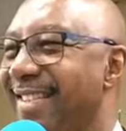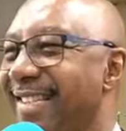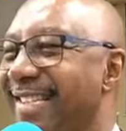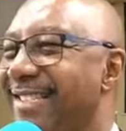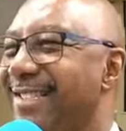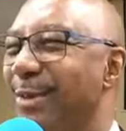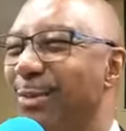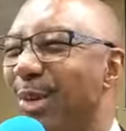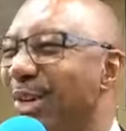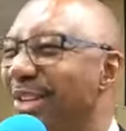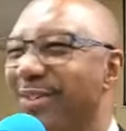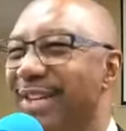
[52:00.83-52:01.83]
Is the
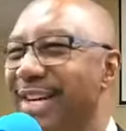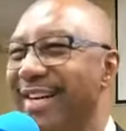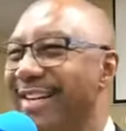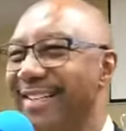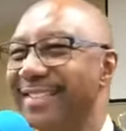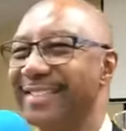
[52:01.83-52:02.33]
Word of God.